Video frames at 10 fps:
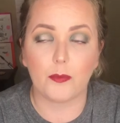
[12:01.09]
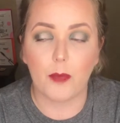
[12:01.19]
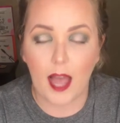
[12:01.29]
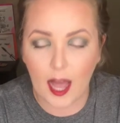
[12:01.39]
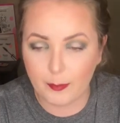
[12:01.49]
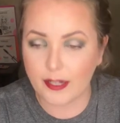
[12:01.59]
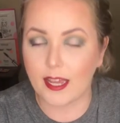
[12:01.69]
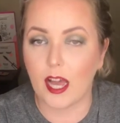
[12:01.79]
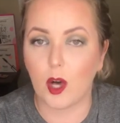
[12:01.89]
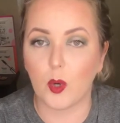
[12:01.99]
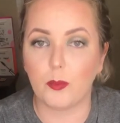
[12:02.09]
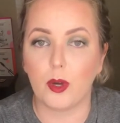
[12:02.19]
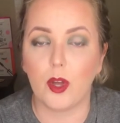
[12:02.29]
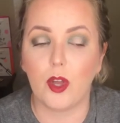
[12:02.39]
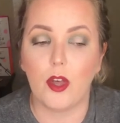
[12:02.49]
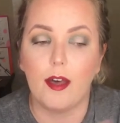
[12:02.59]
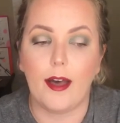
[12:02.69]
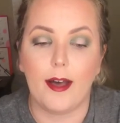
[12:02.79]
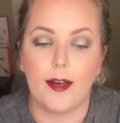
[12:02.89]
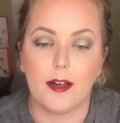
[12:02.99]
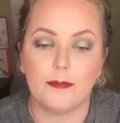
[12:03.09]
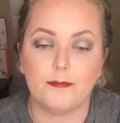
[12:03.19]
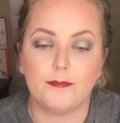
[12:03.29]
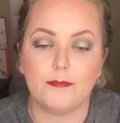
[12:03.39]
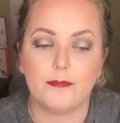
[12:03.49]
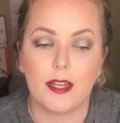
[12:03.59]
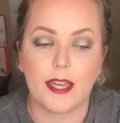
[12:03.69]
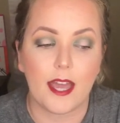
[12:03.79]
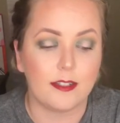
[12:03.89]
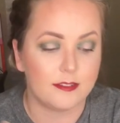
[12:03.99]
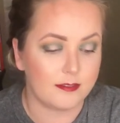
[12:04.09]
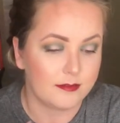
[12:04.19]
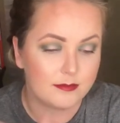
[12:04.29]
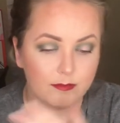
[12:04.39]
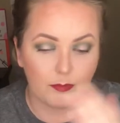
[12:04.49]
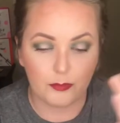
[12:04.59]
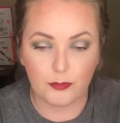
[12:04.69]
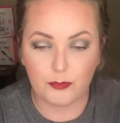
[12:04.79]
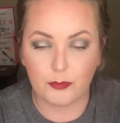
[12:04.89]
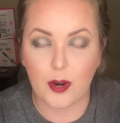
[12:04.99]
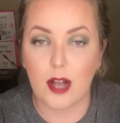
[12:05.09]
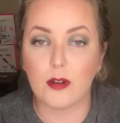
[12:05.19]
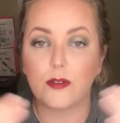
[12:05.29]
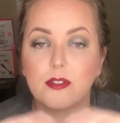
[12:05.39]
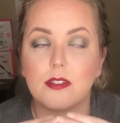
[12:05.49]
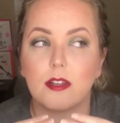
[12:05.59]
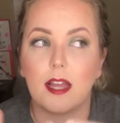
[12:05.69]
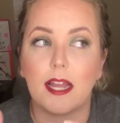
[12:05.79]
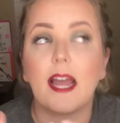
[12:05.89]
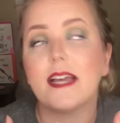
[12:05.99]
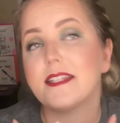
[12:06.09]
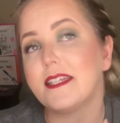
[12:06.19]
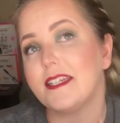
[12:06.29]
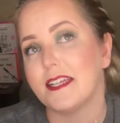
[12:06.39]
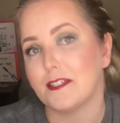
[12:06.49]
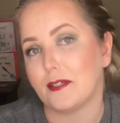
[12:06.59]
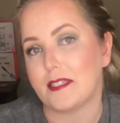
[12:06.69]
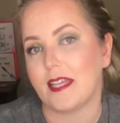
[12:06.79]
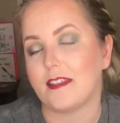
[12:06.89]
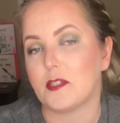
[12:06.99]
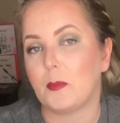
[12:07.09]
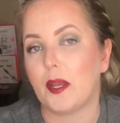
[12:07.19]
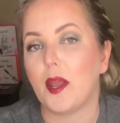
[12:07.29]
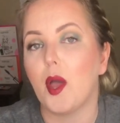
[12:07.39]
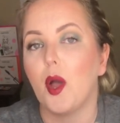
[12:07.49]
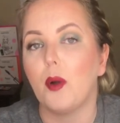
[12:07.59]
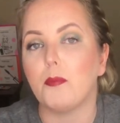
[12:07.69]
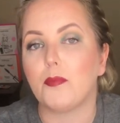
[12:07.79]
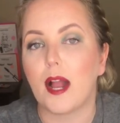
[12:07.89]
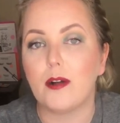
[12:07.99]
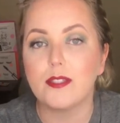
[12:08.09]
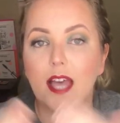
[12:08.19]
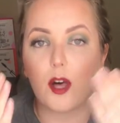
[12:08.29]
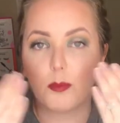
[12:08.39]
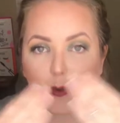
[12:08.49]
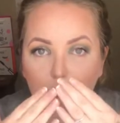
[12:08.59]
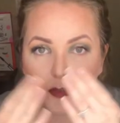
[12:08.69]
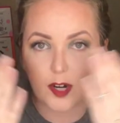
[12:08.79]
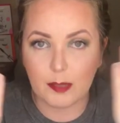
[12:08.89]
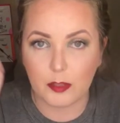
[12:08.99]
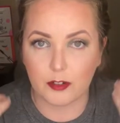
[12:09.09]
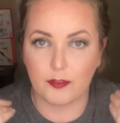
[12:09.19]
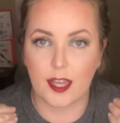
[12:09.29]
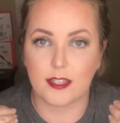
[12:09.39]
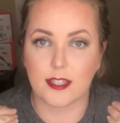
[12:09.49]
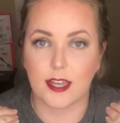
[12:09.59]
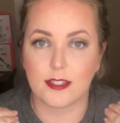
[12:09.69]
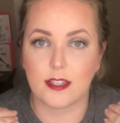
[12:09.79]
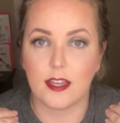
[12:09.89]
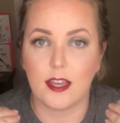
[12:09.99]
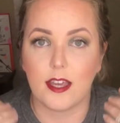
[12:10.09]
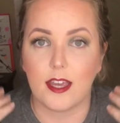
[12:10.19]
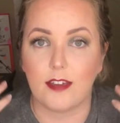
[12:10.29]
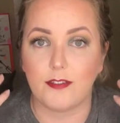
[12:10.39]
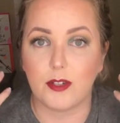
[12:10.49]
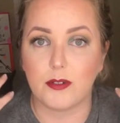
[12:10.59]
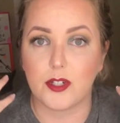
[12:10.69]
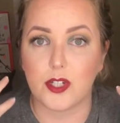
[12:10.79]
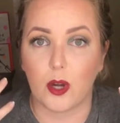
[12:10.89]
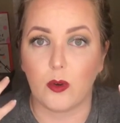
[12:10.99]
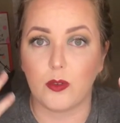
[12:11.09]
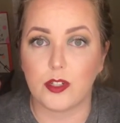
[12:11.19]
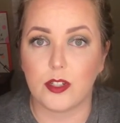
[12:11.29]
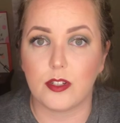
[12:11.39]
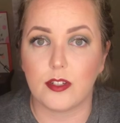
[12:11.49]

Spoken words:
happy to help. Again, brows, I guess I didn't necessarily say this, but brows help frame your face, guys. If you don't